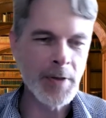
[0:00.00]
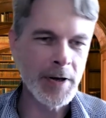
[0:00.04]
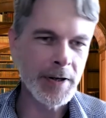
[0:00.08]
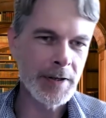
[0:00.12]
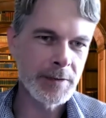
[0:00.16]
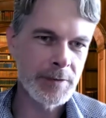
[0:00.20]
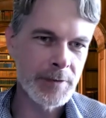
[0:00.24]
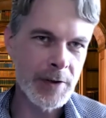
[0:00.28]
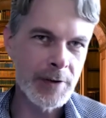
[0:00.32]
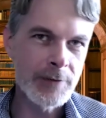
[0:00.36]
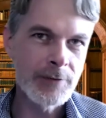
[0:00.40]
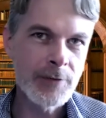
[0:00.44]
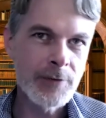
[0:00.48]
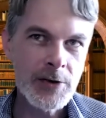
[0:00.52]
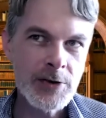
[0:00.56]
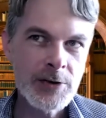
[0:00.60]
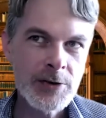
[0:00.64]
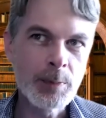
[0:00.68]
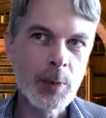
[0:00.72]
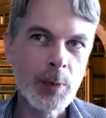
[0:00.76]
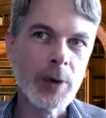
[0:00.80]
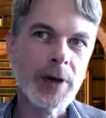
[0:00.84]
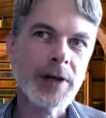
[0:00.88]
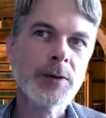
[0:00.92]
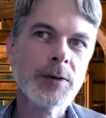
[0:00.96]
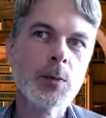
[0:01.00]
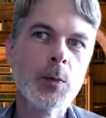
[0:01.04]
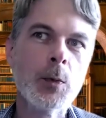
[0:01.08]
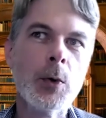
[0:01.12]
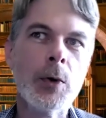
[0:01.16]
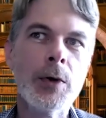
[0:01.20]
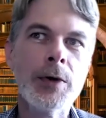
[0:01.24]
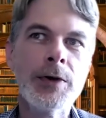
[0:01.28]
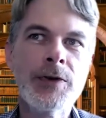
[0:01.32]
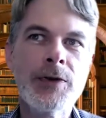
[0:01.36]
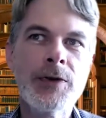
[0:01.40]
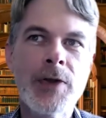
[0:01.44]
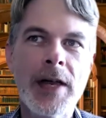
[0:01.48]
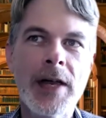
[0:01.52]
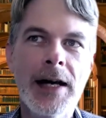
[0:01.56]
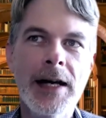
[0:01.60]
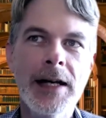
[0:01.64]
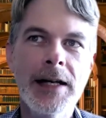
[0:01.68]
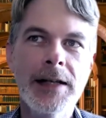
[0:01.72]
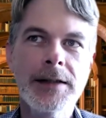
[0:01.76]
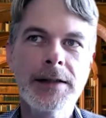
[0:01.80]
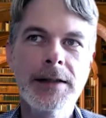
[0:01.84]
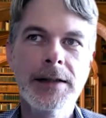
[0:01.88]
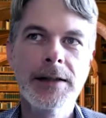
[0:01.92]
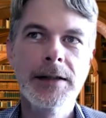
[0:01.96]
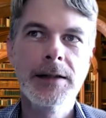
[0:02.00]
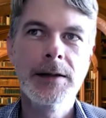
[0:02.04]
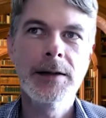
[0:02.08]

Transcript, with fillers: their, their first point was that